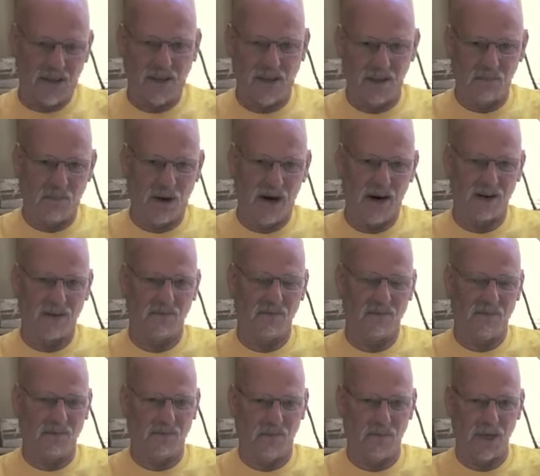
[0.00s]
he might
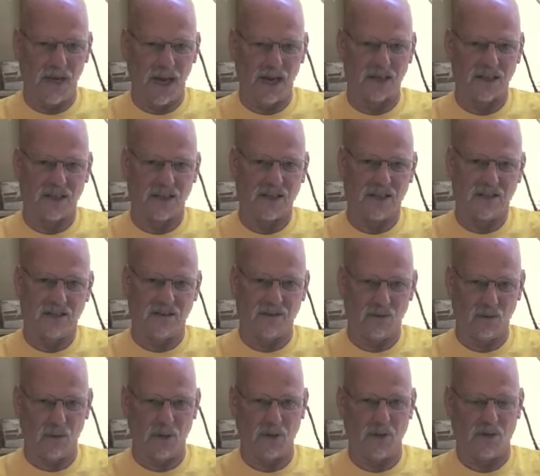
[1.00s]
be actually
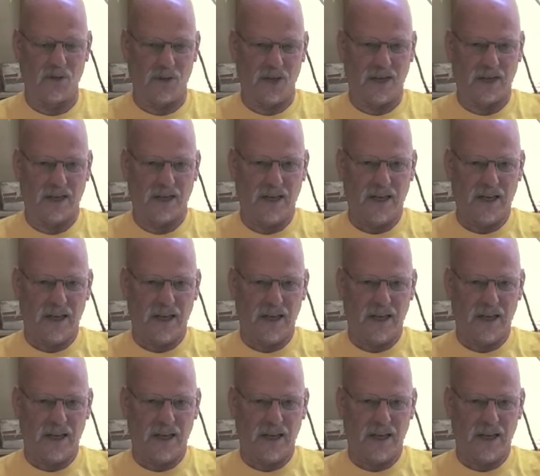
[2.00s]
the real thing.